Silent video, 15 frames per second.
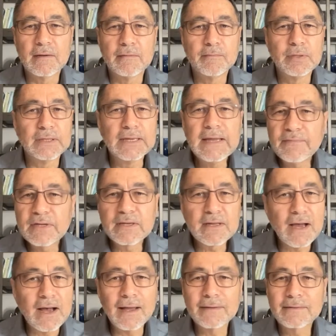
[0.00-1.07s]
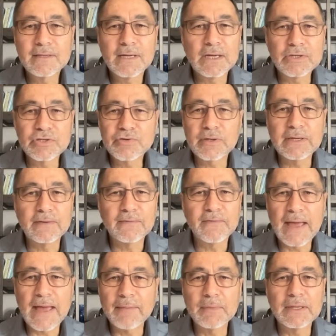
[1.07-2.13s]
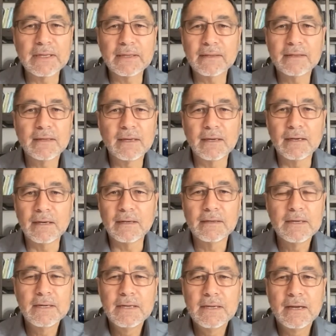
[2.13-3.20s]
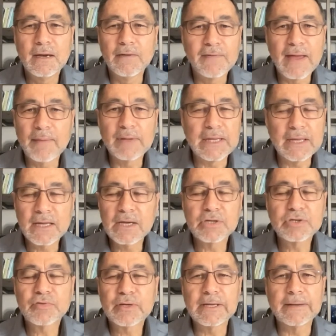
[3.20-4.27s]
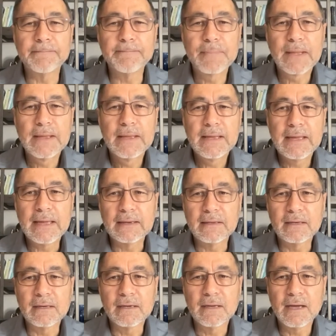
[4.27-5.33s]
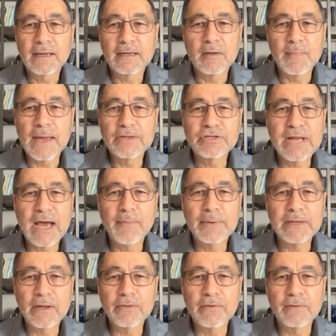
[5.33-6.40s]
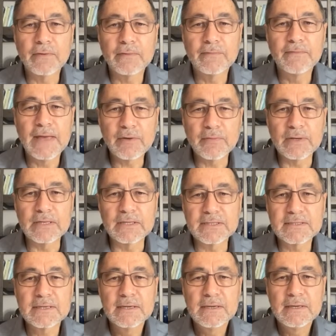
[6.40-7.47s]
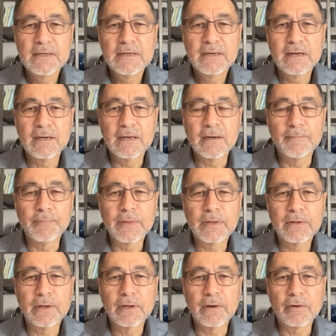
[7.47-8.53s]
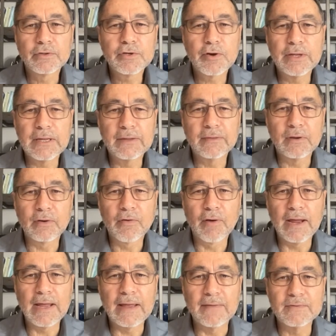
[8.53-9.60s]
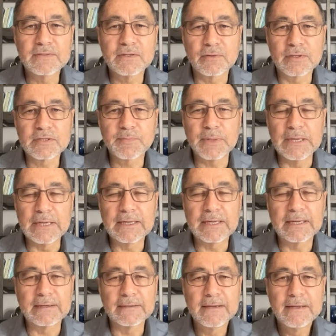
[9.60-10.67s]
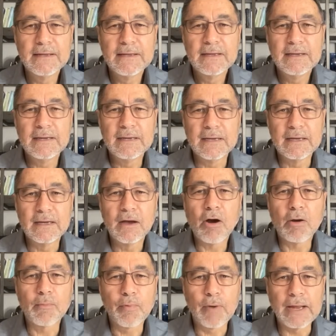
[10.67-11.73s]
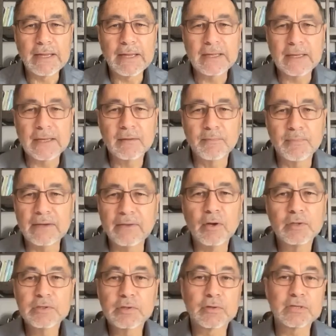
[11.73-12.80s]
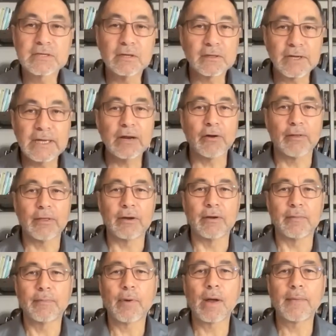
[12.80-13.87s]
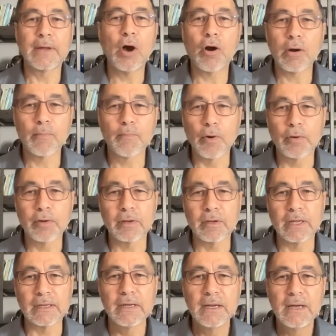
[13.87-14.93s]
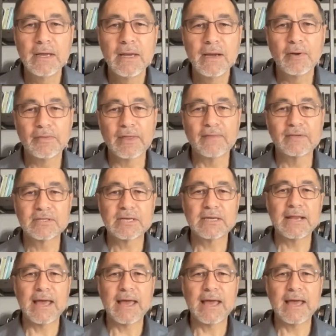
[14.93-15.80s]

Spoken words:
believed in God, country, and family, family and country, and I can imagine how many other veterans are turning in their graves, so to speak, and heartbreaking it can be. And those who are still here that are probably heartbroken at what they've seen